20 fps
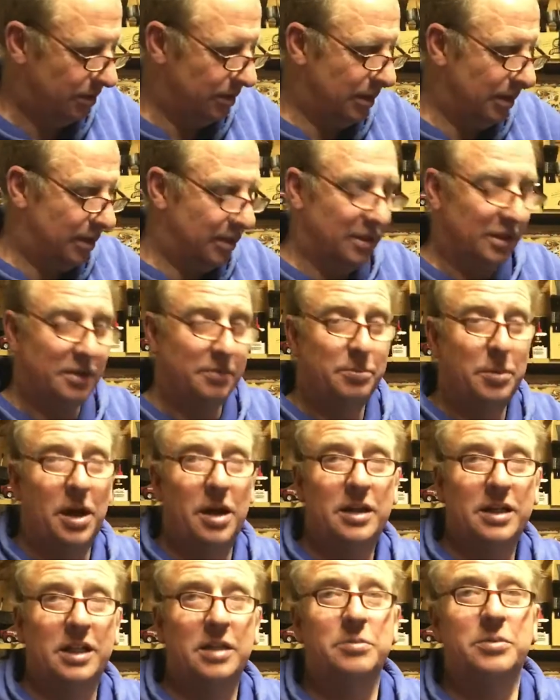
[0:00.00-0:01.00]

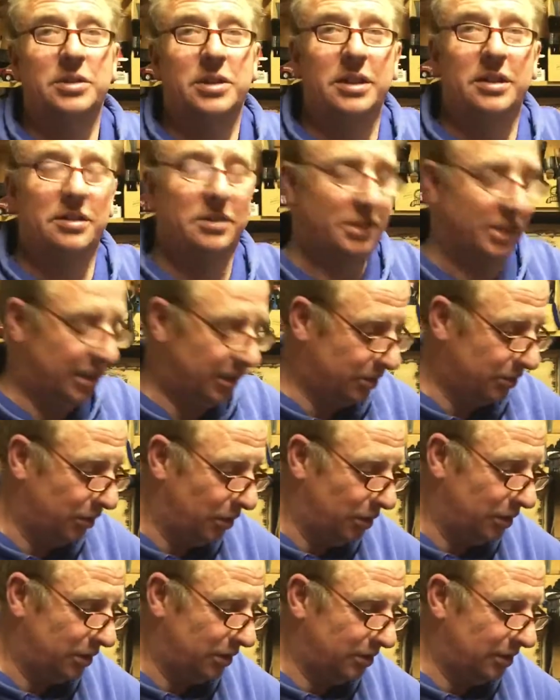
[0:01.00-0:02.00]
Bad MCC
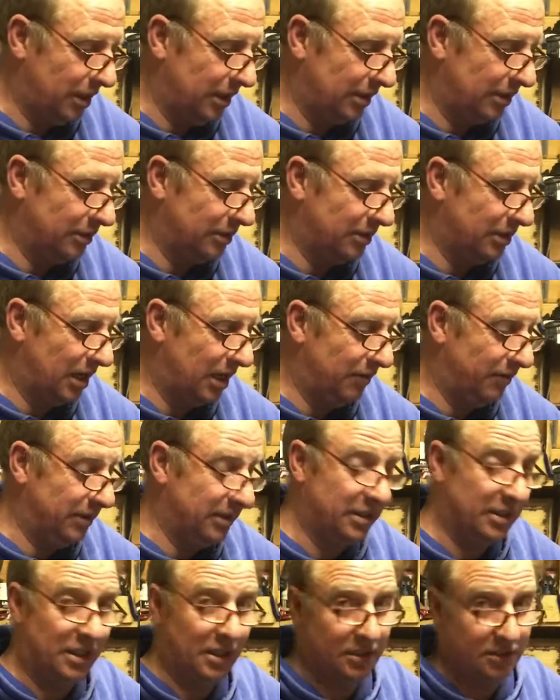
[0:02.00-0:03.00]
crawler track is
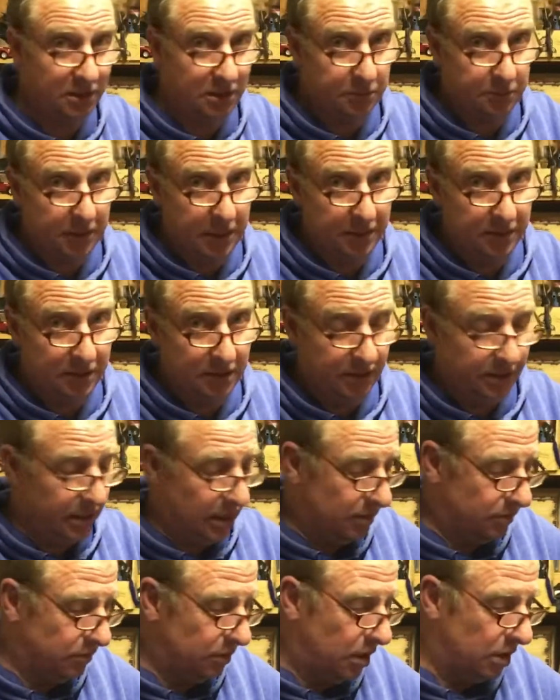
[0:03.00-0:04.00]
savage, it is, especially
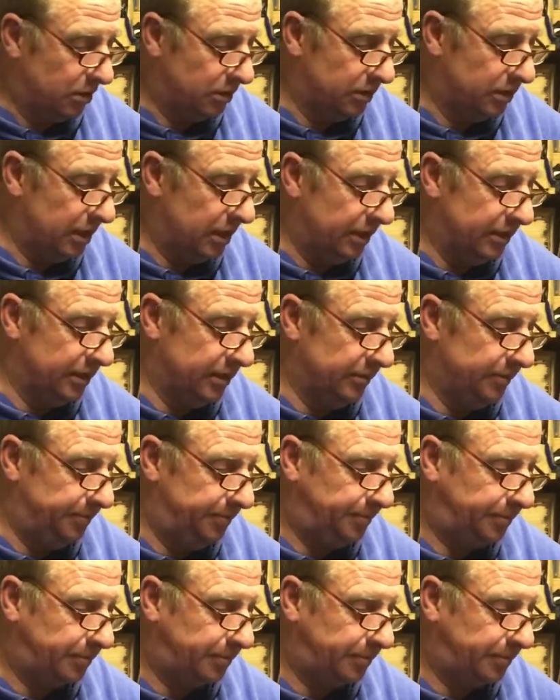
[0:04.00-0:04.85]
that rock section.